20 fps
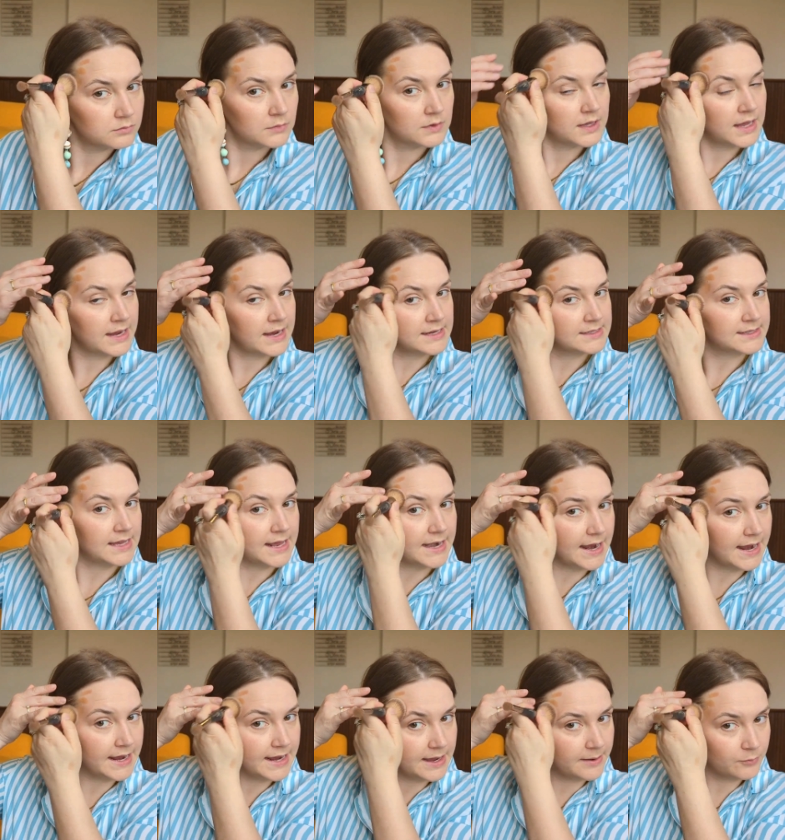And like I
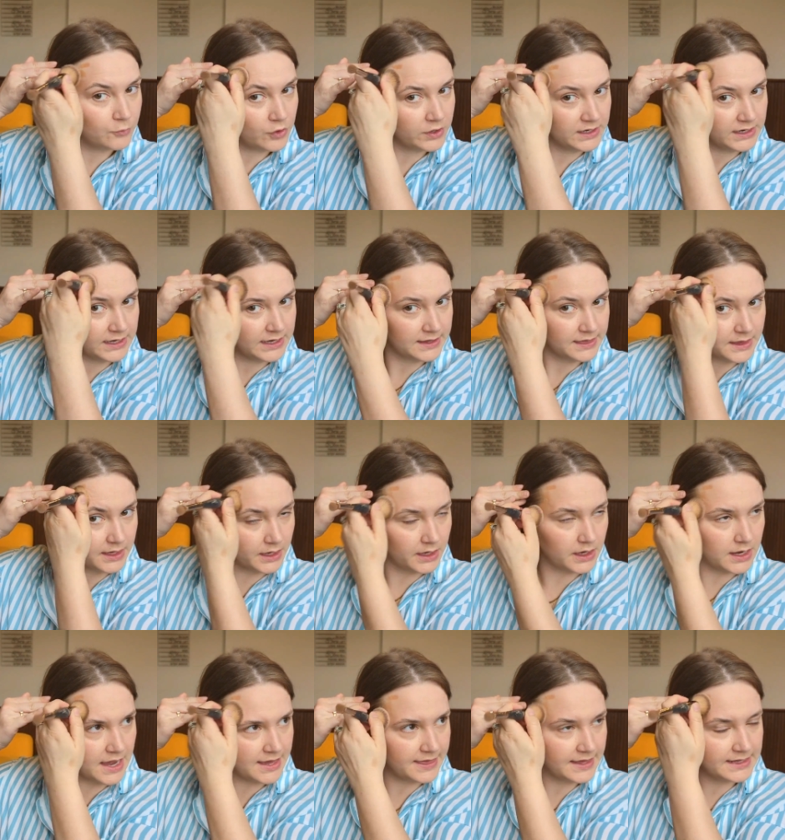said, I am going to get
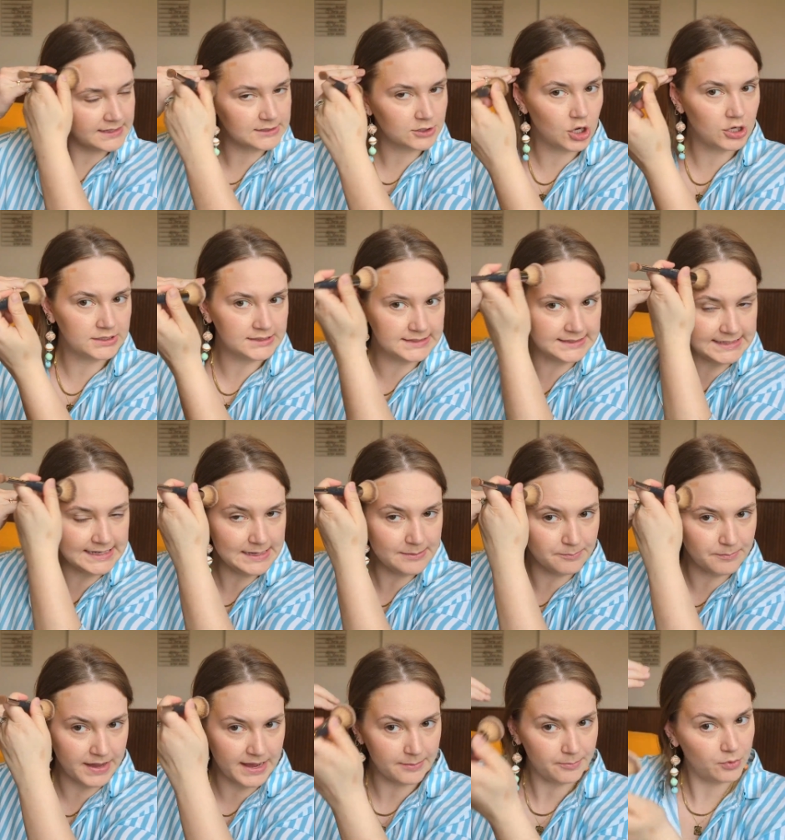I think it's called Deep
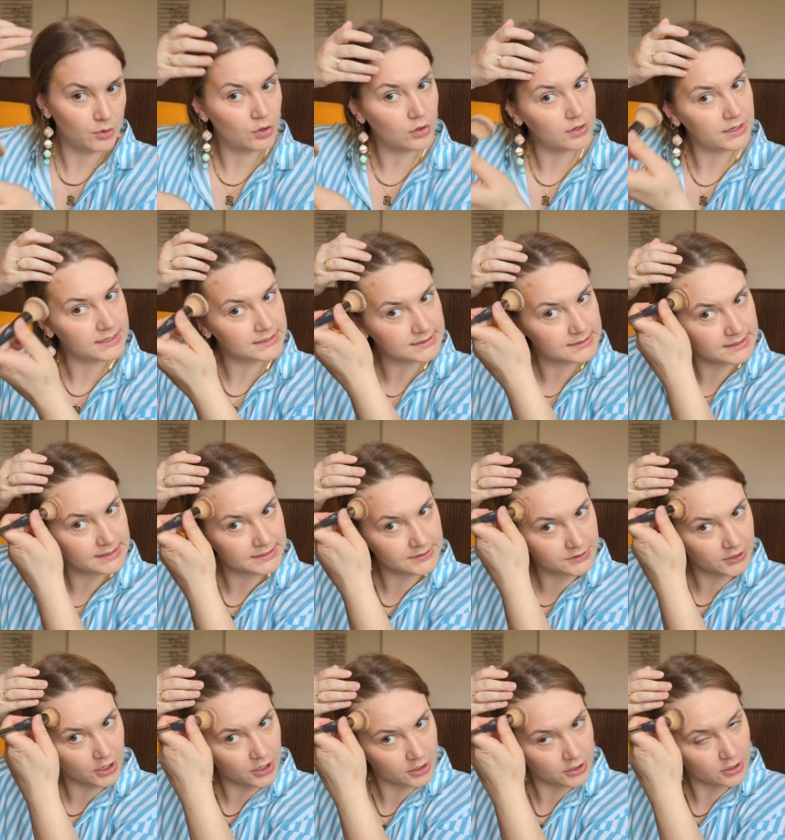Maple is the
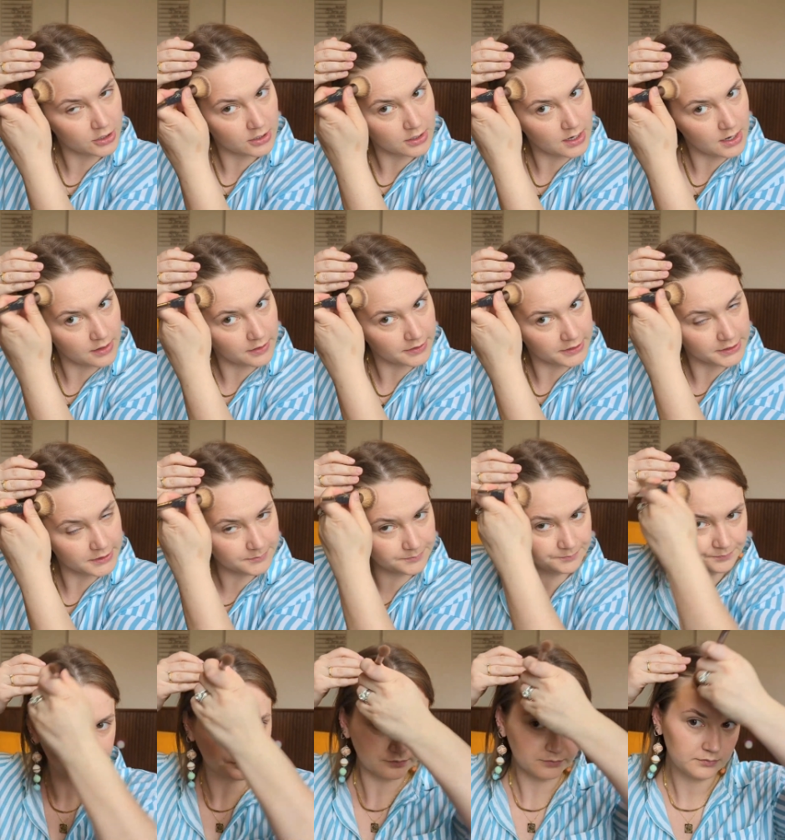darker color.
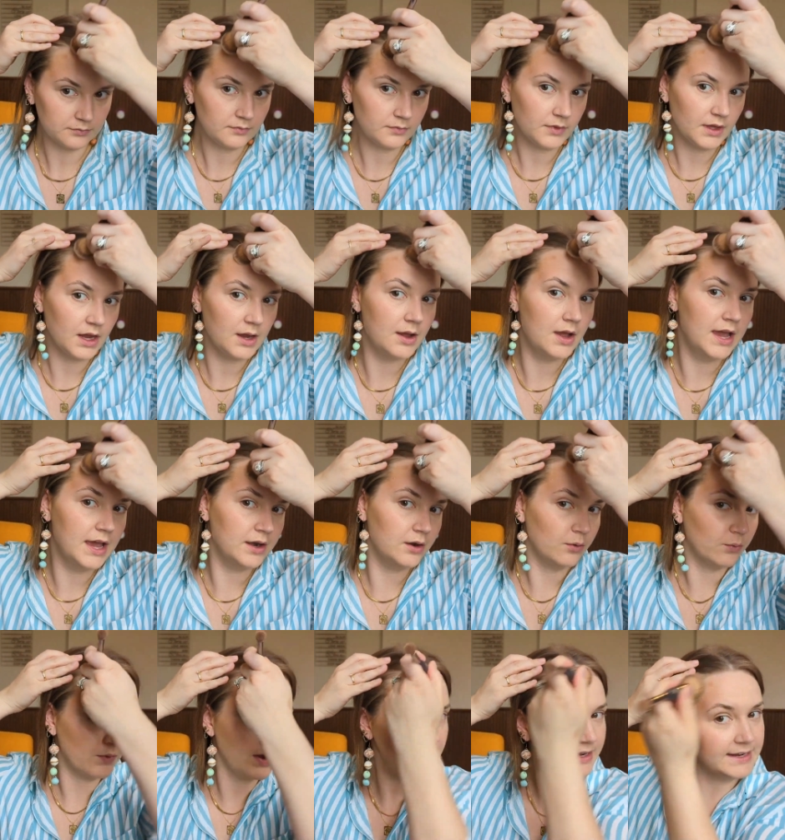
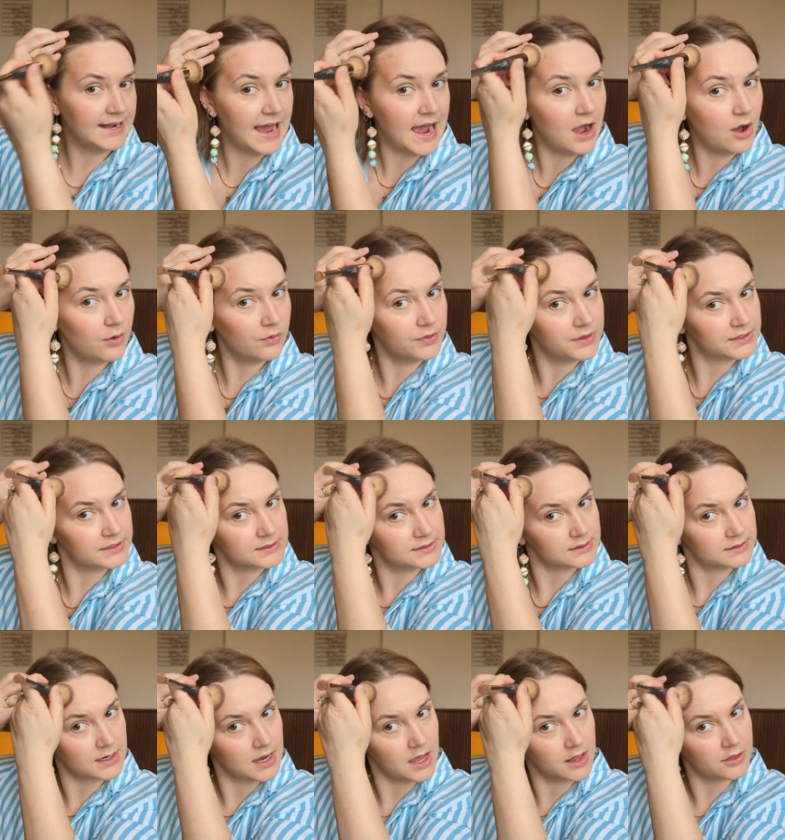And right now
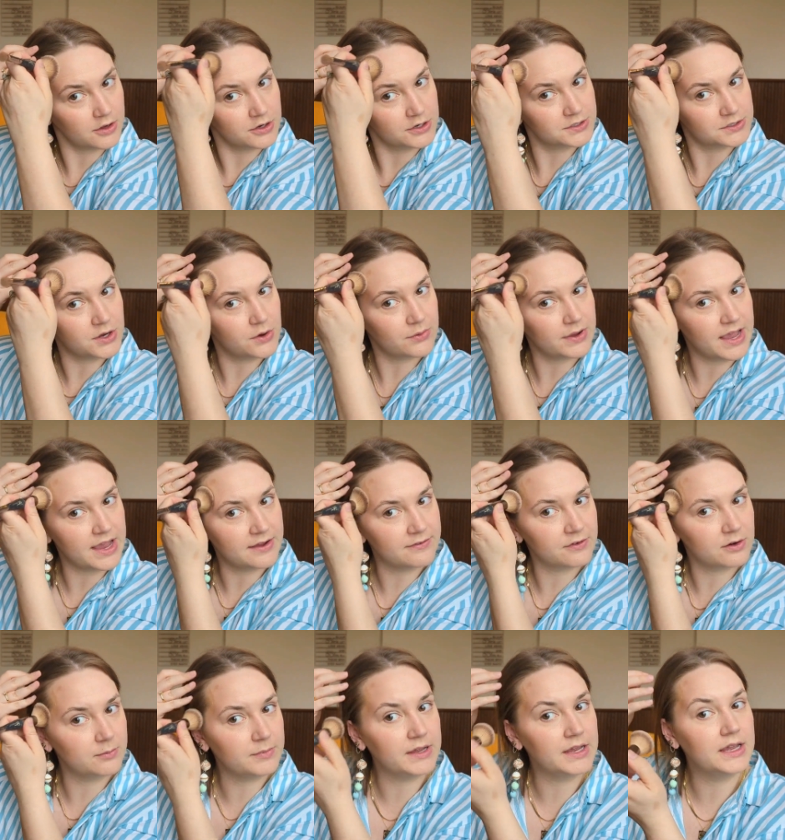this color is okay
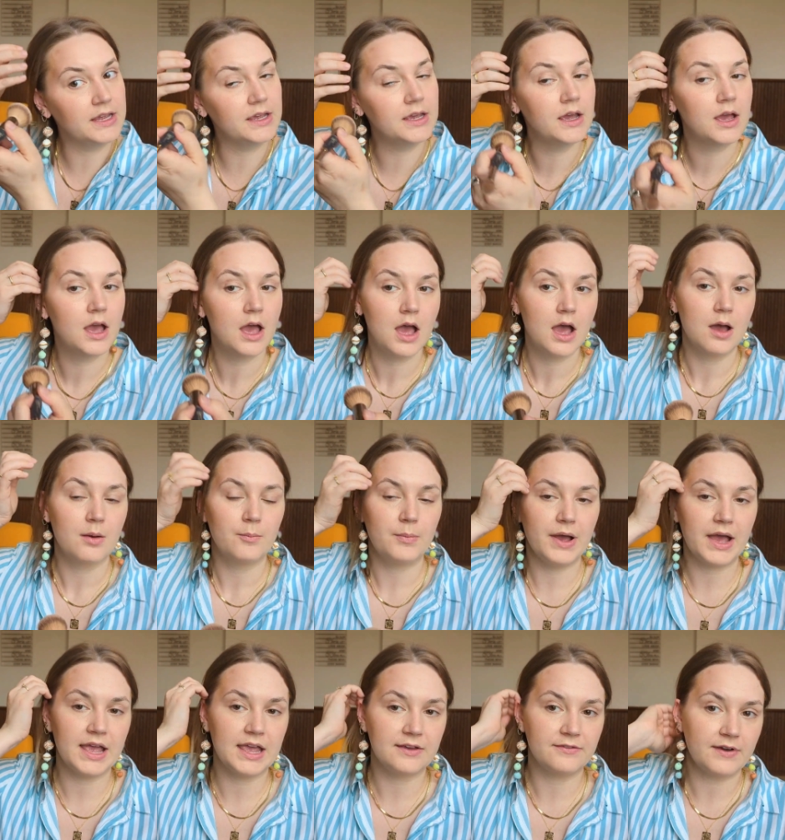for me,
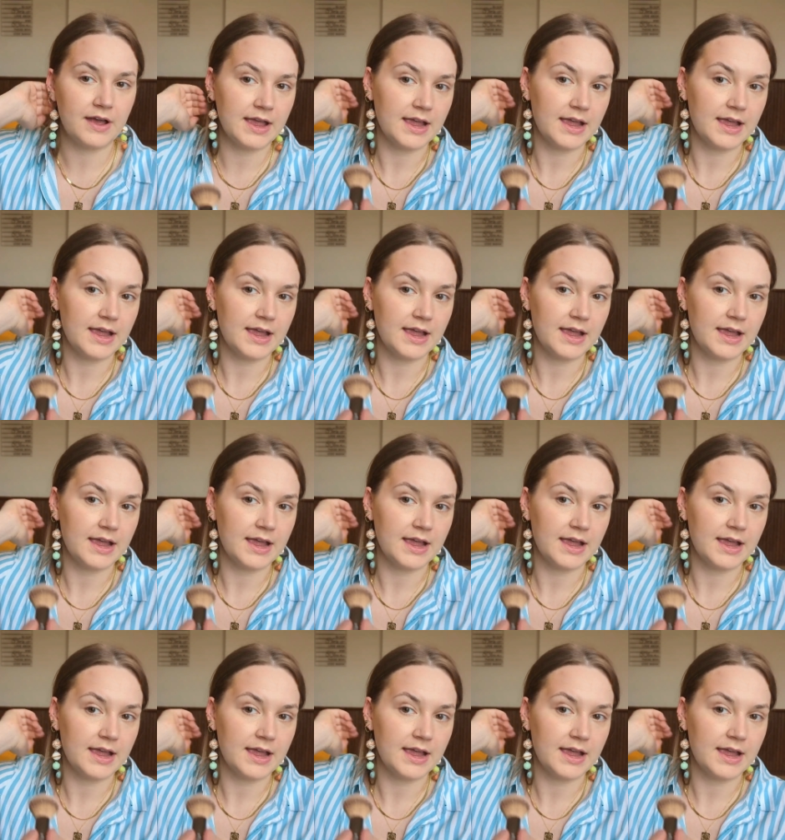but if